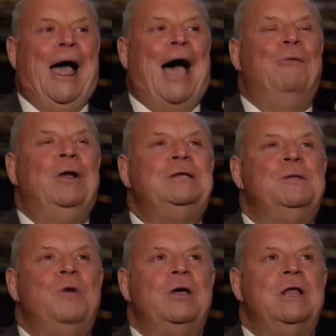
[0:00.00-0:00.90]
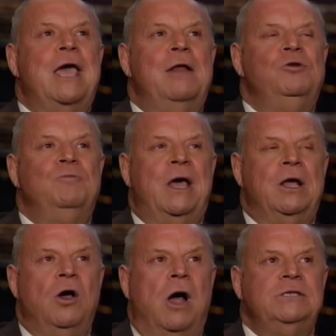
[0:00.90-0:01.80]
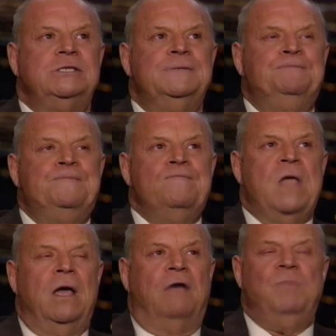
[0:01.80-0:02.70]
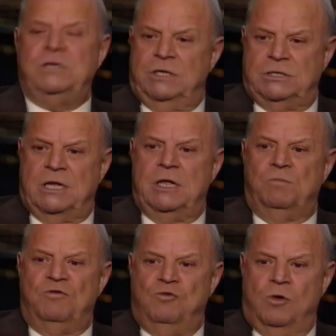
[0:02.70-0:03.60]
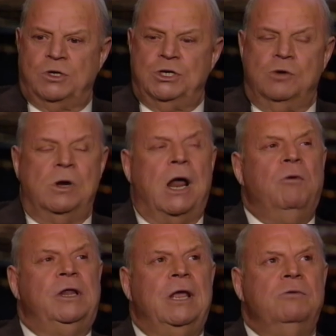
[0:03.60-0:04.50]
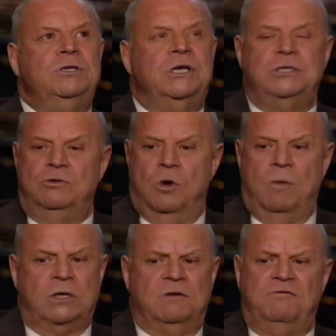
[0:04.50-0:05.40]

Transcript: I went to the American Academy of Dramatic Arts. I've mentioned this, I think, before to you. And I went there with Jason Robards, a